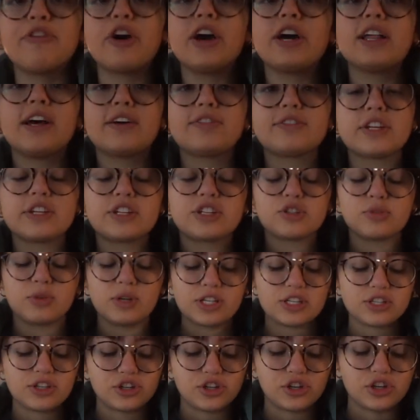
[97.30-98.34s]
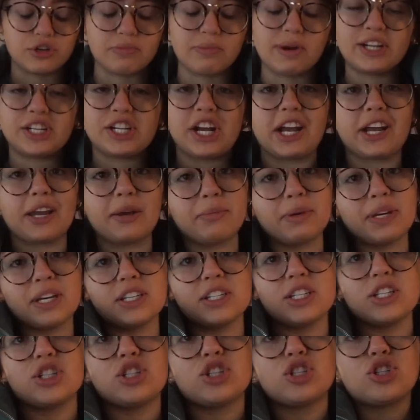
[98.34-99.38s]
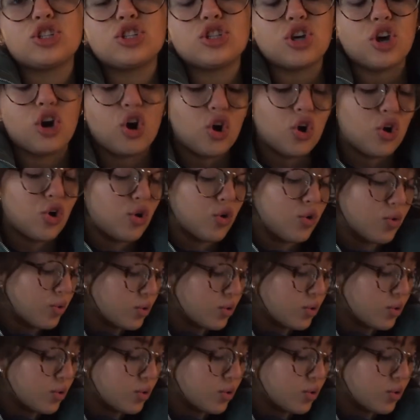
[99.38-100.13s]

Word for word: I left, I just wanted to show you my jacket because it's so...